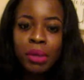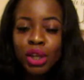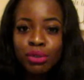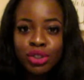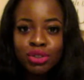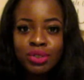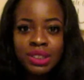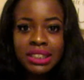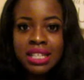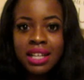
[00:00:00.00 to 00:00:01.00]
me know what you're
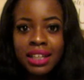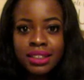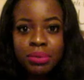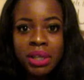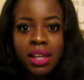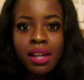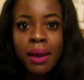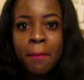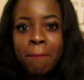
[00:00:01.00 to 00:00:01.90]
going to see next week.